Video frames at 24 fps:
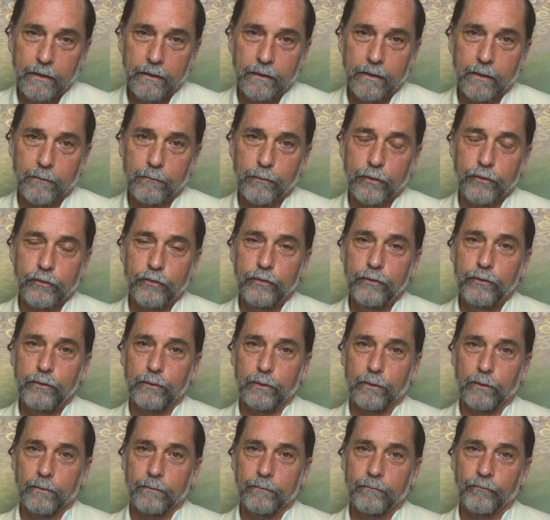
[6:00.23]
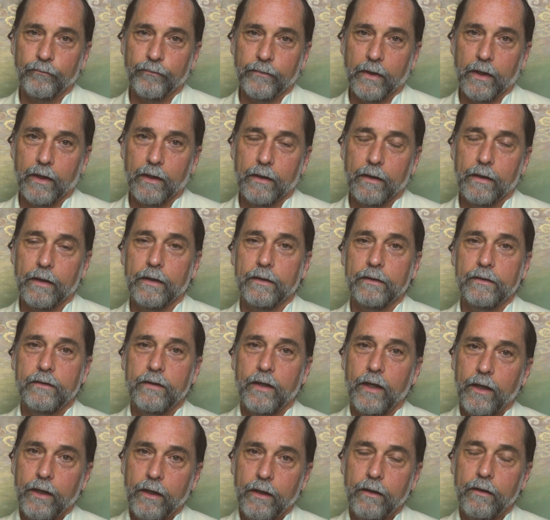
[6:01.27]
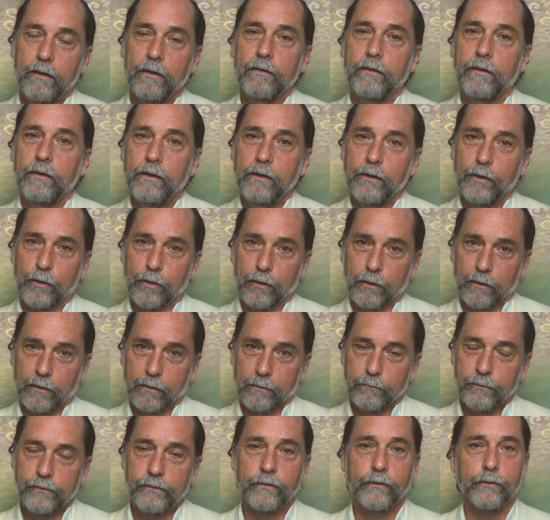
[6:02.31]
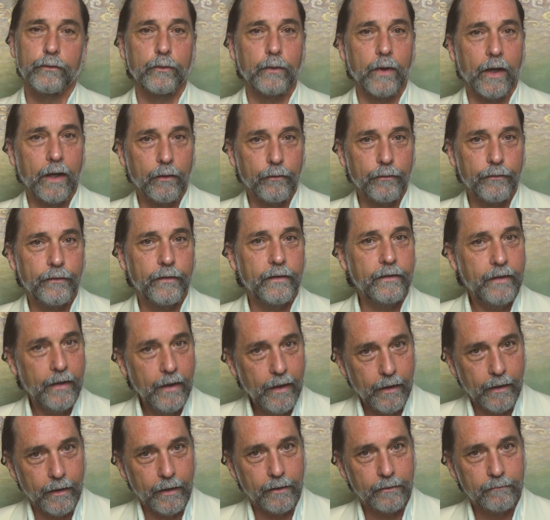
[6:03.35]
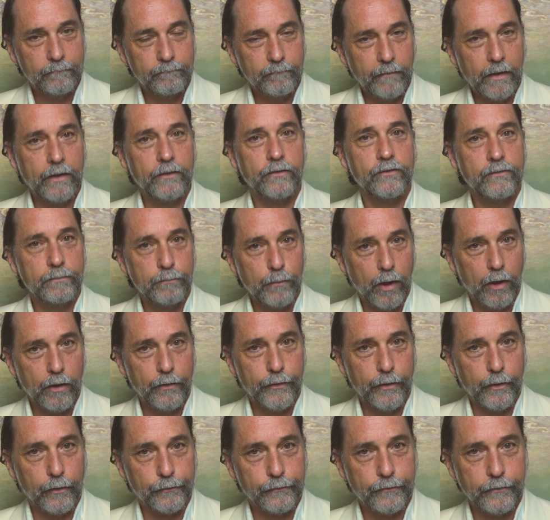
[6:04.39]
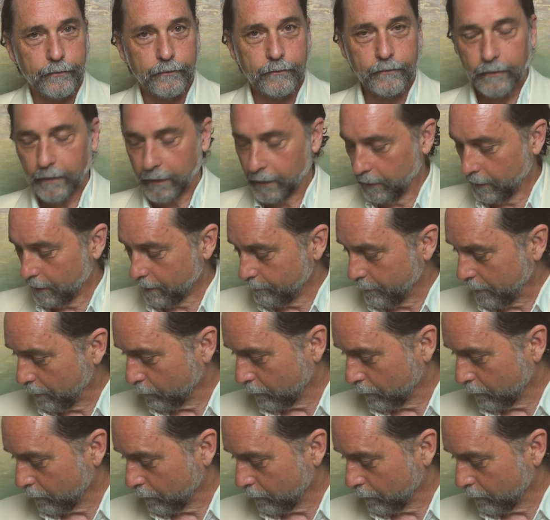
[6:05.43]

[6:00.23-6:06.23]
Number 2, take the herbs throughout the day in small doses. And let me